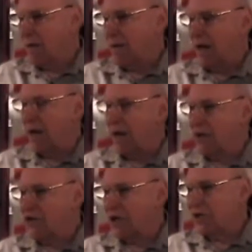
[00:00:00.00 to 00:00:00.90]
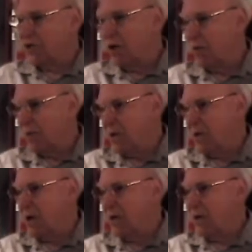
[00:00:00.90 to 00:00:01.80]
That had just opened,
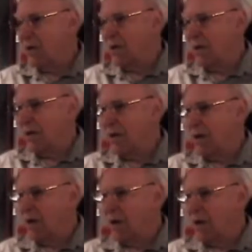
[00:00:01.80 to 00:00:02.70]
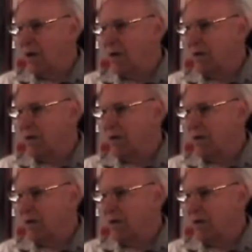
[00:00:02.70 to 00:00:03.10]
and